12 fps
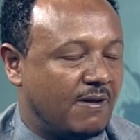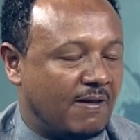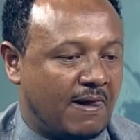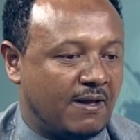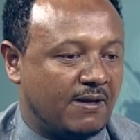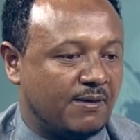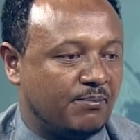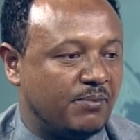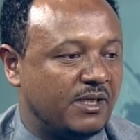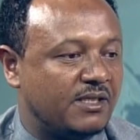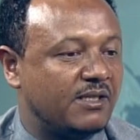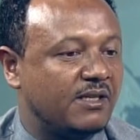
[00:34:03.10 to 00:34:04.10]

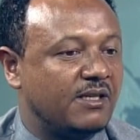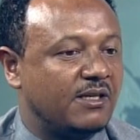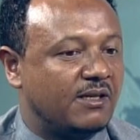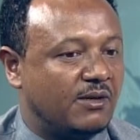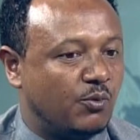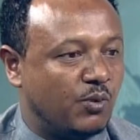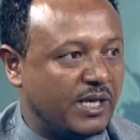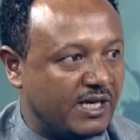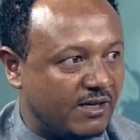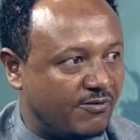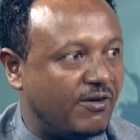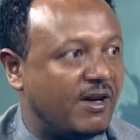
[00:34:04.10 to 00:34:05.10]
But we
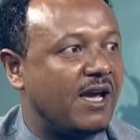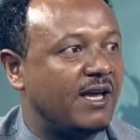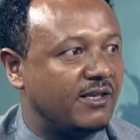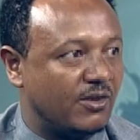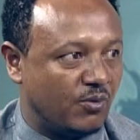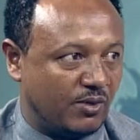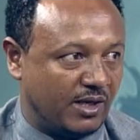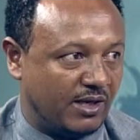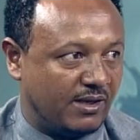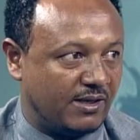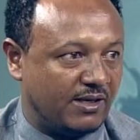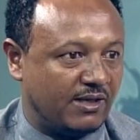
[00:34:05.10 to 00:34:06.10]
can find a
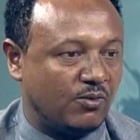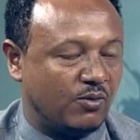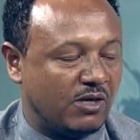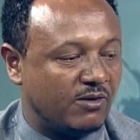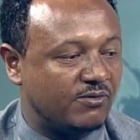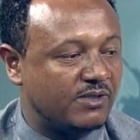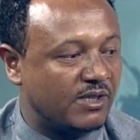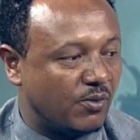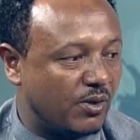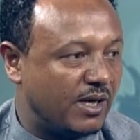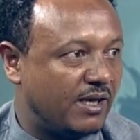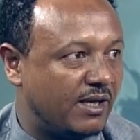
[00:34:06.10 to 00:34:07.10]
way, and one of the
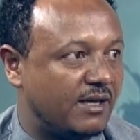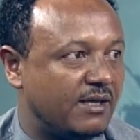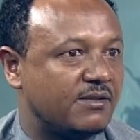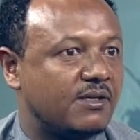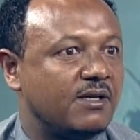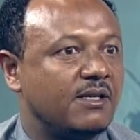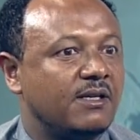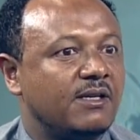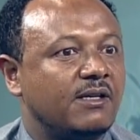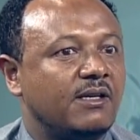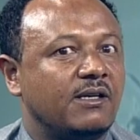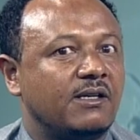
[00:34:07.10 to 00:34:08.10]
way is
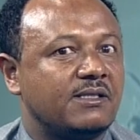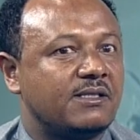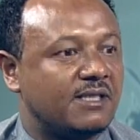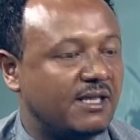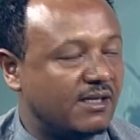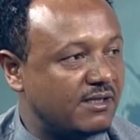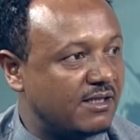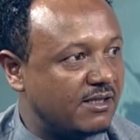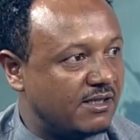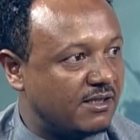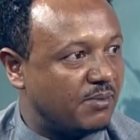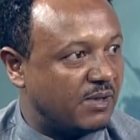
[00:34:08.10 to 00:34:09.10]

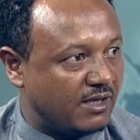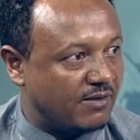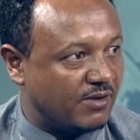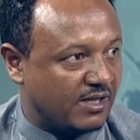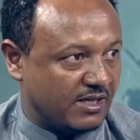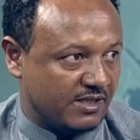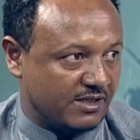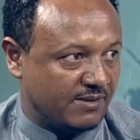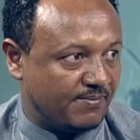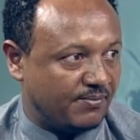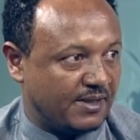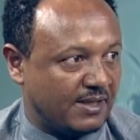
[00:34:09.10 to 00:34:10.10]
strengthen this Pan-Africanism